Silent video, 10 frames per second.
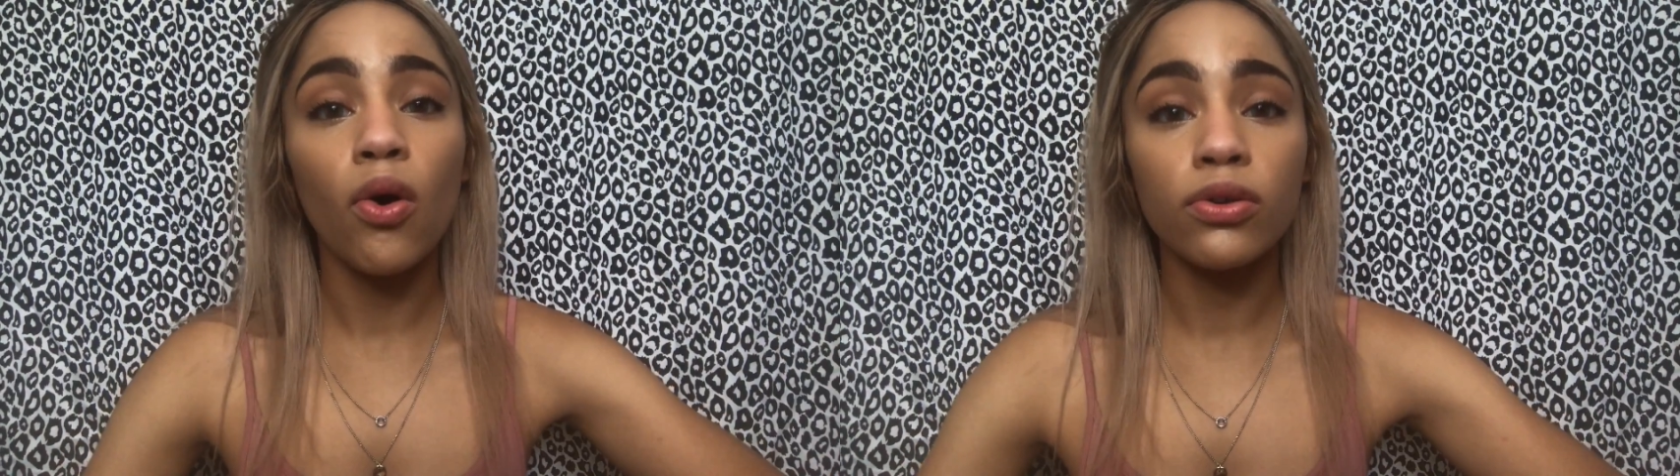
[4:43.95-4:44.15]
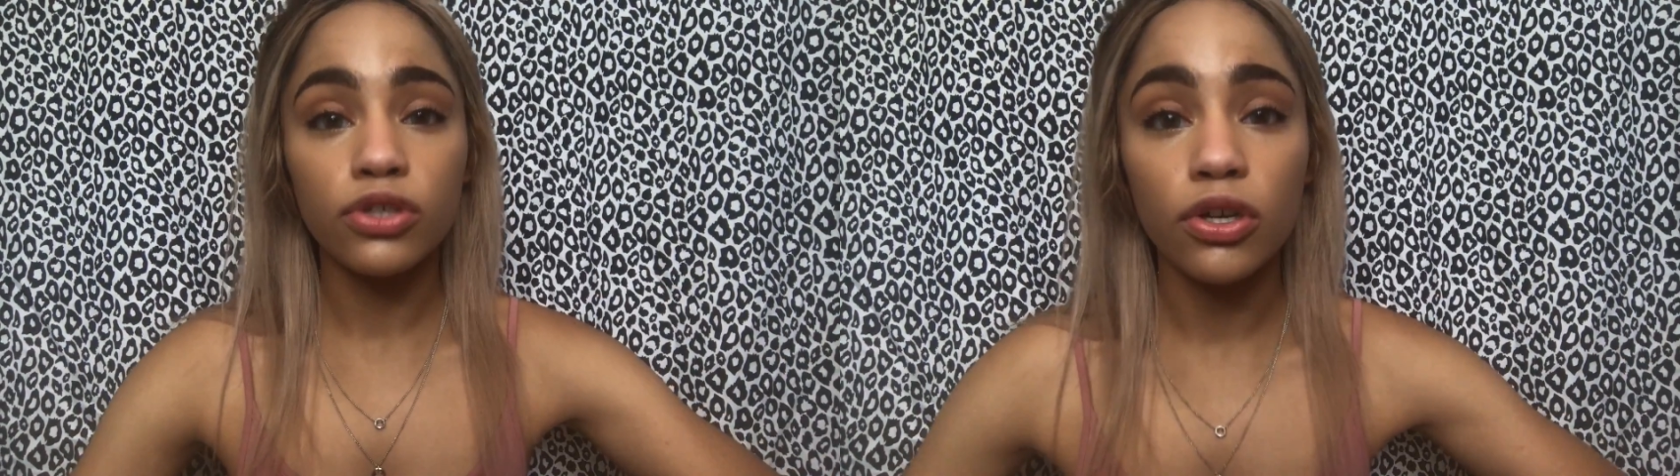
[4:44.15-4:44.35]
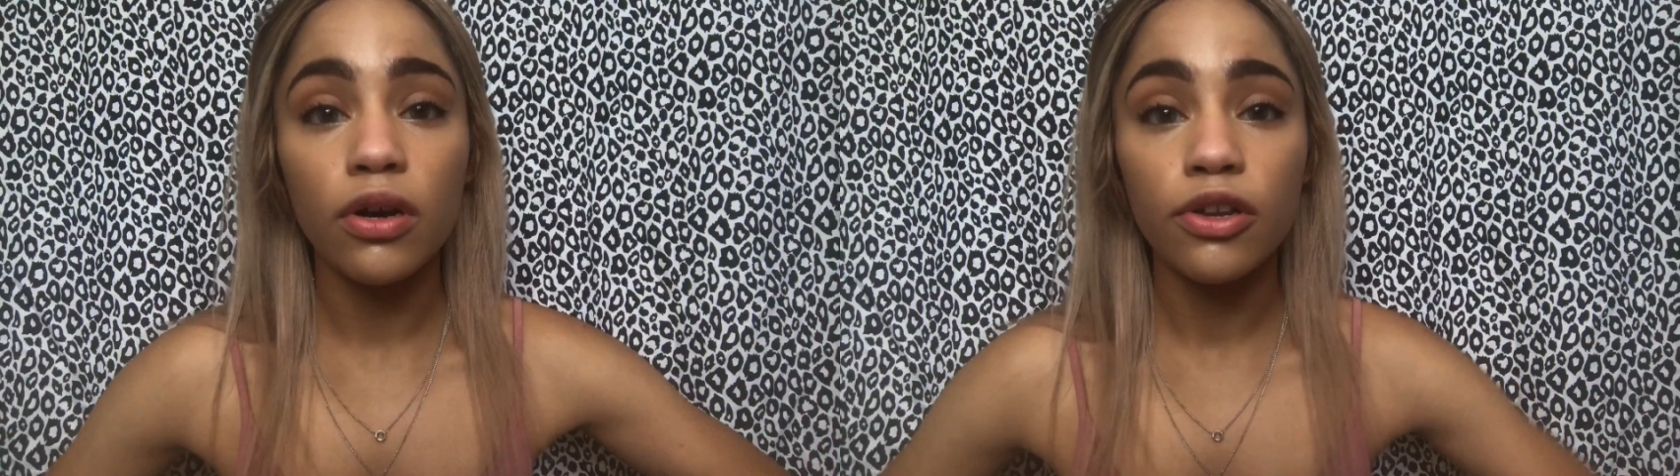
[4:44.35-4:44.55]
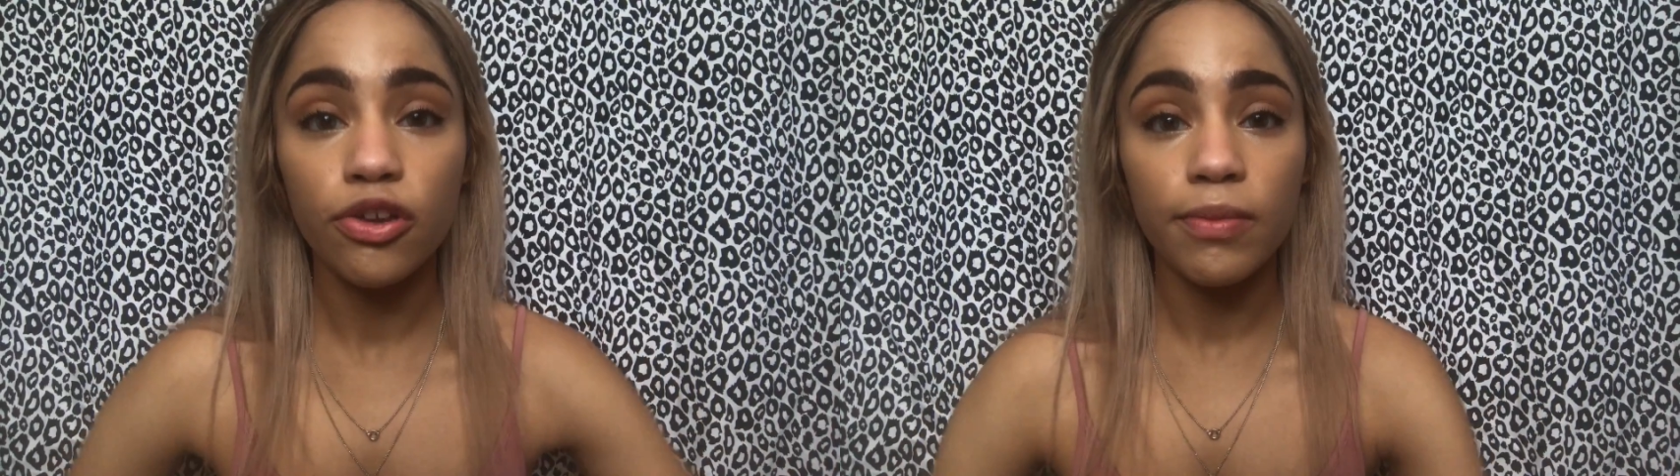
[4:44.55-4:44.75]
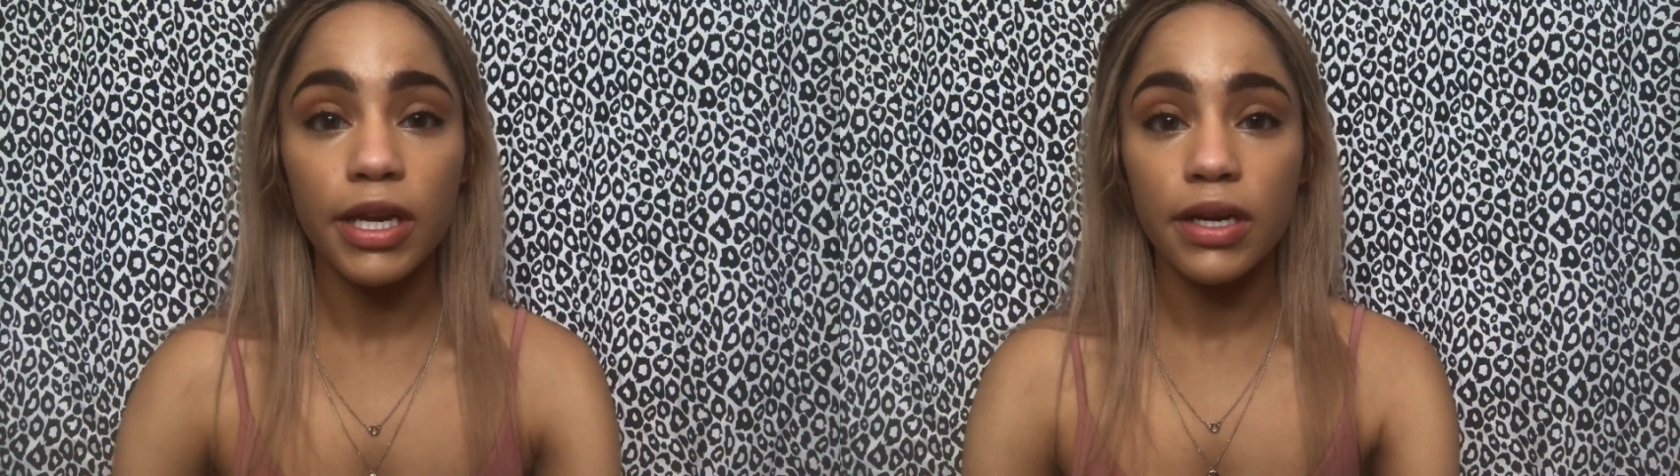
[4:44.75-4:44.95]
ultra
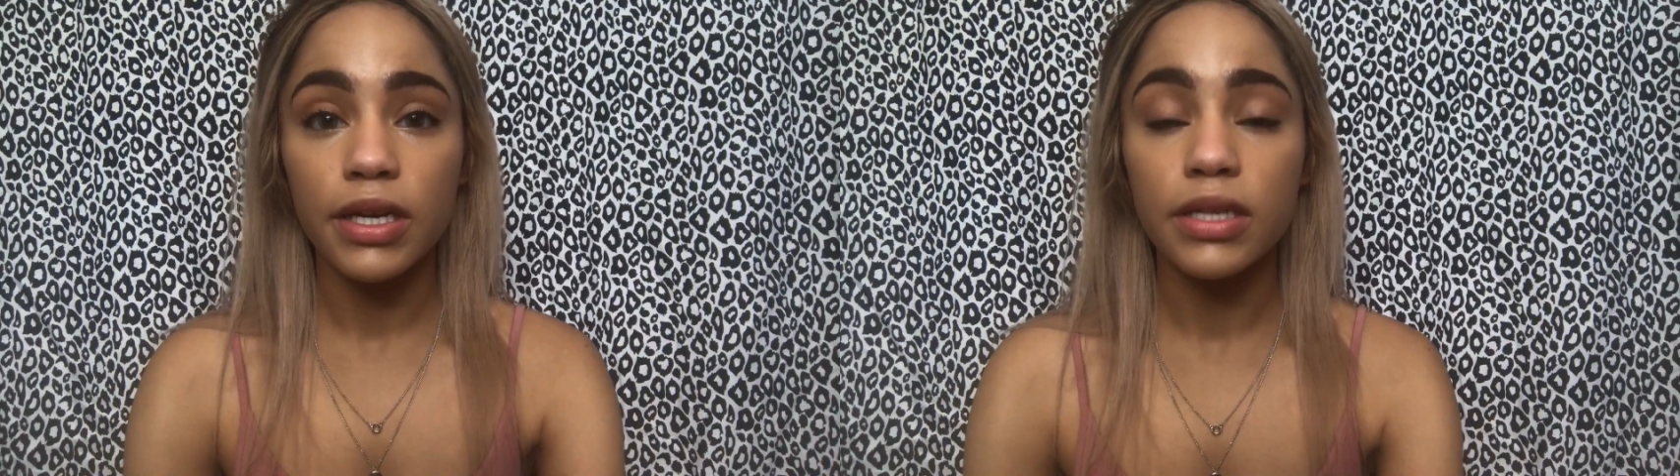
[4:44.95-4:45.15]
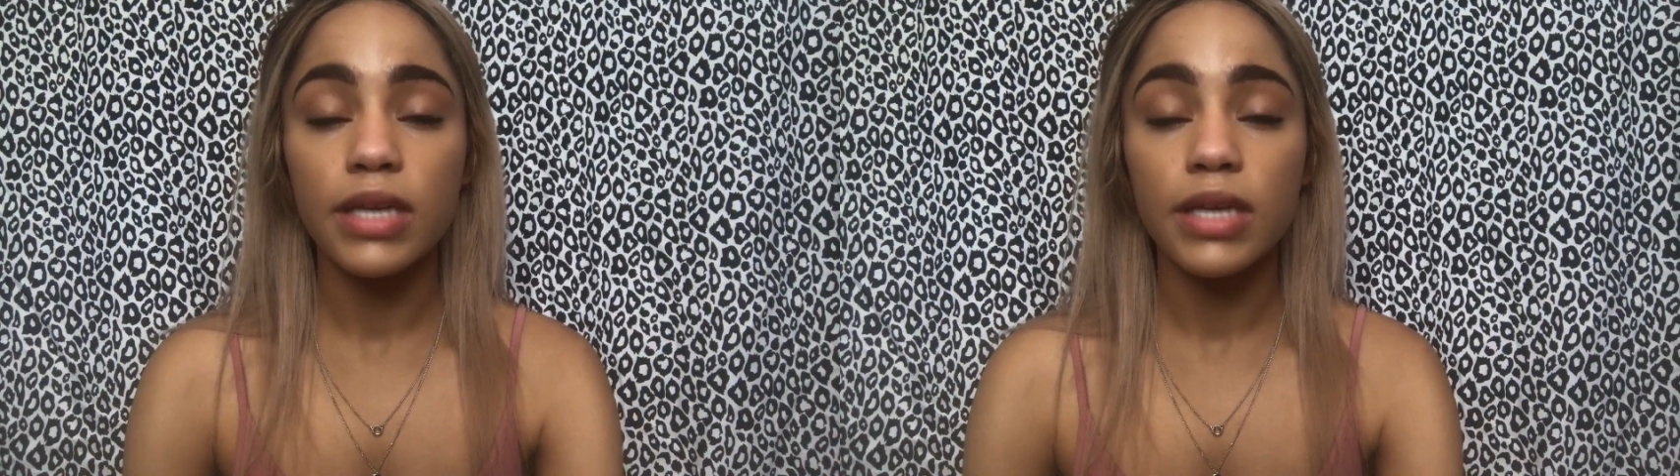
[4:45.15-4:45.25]
humidity